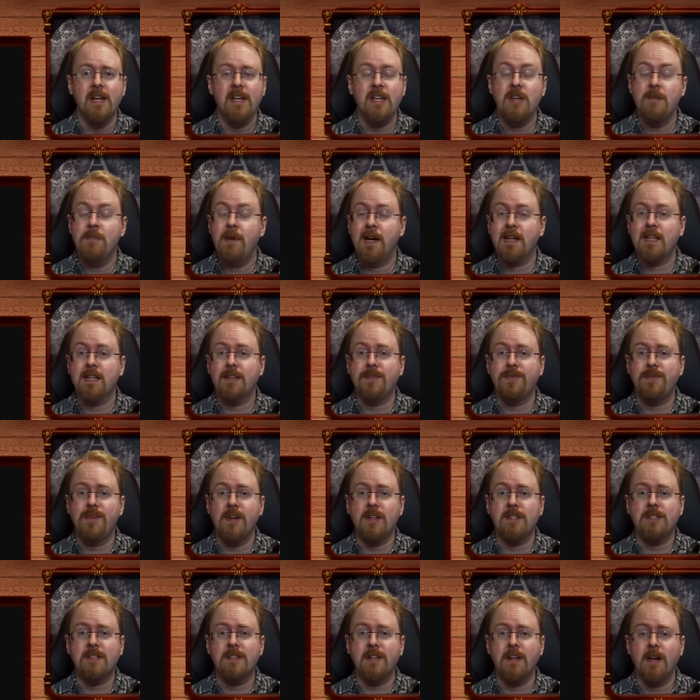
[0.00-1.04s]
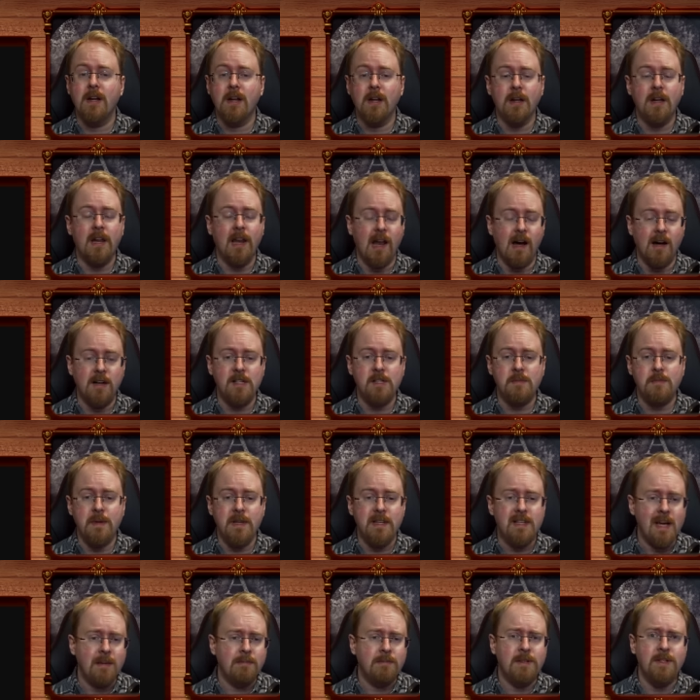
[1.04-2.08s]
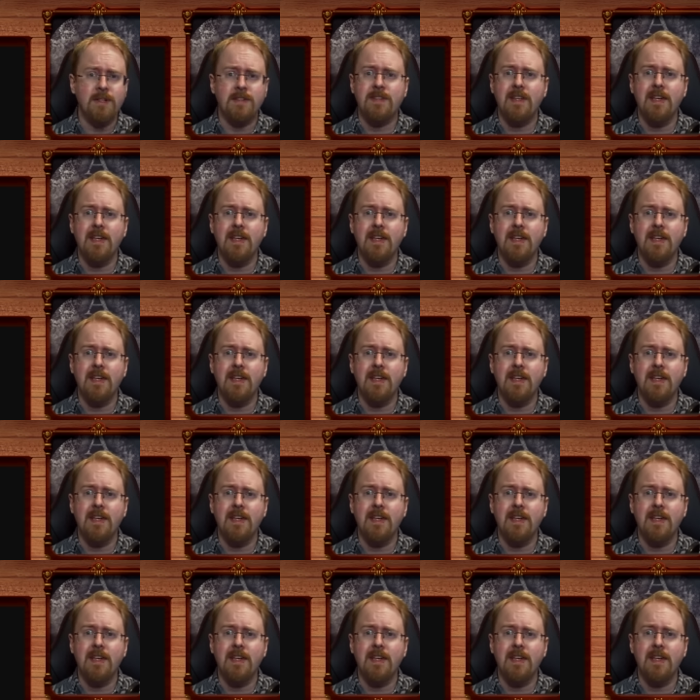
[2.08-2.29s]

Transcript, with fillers: You might at first glance be tempted to